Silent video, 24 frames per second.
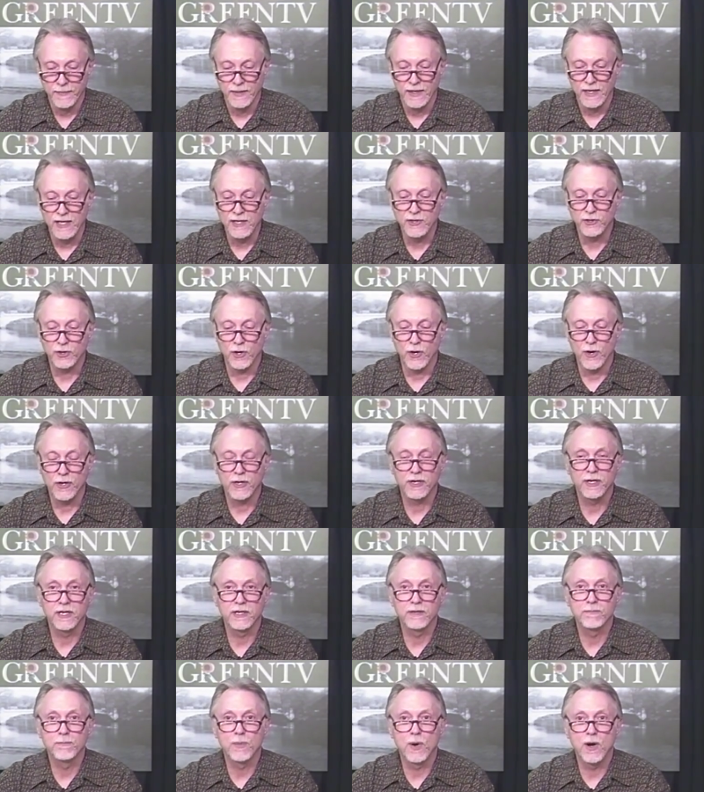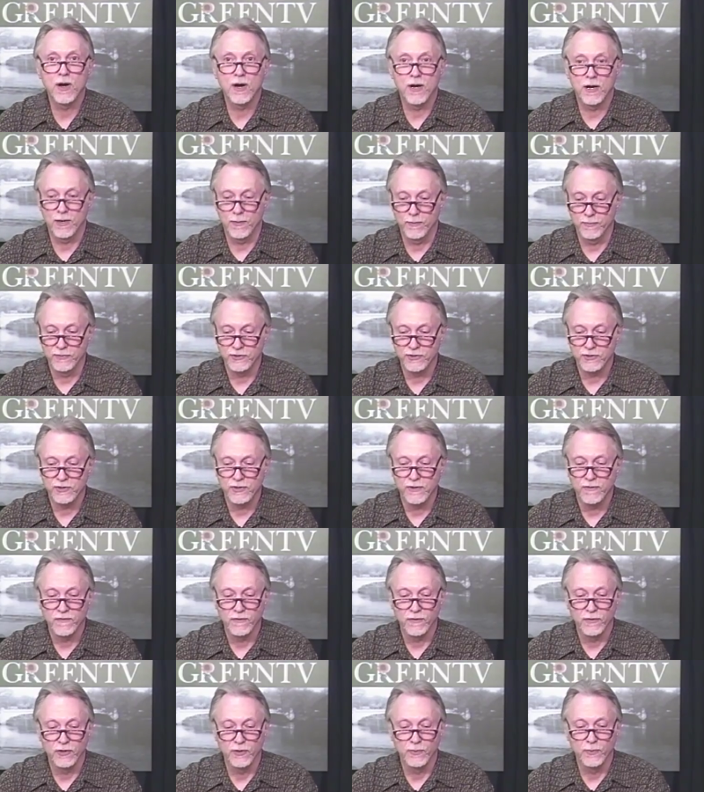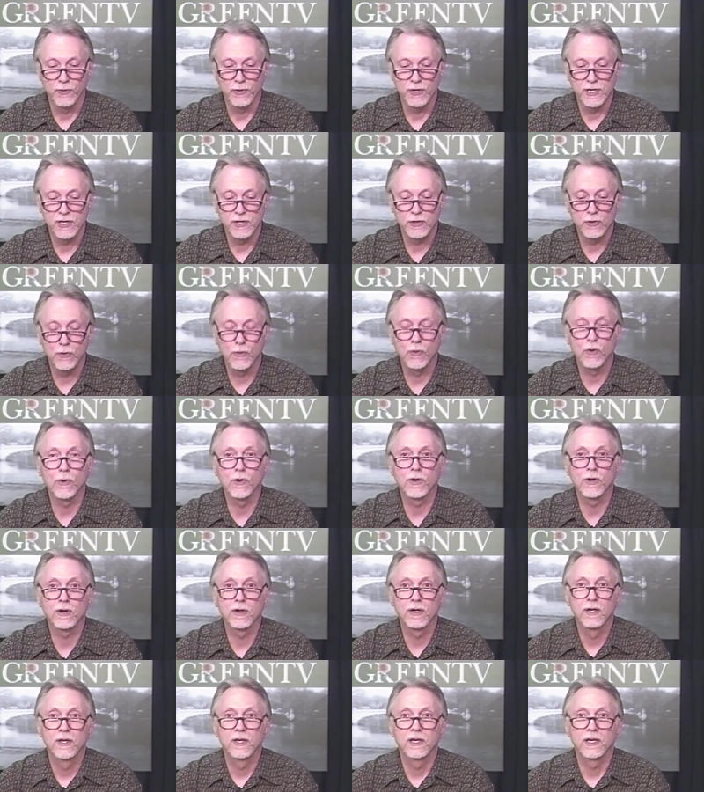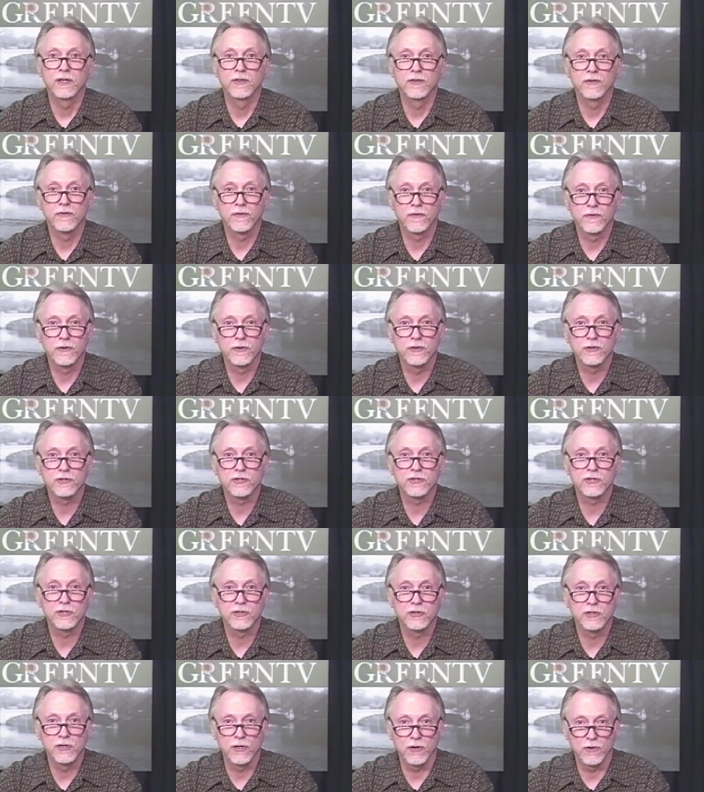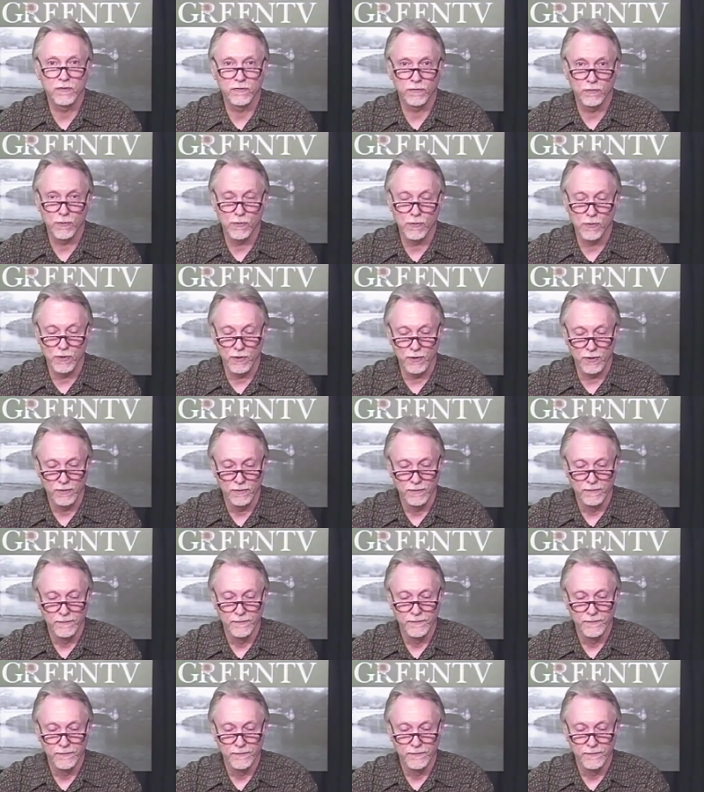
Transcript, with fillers: He targeted bombs for the Marine Corps in the first Gulf War.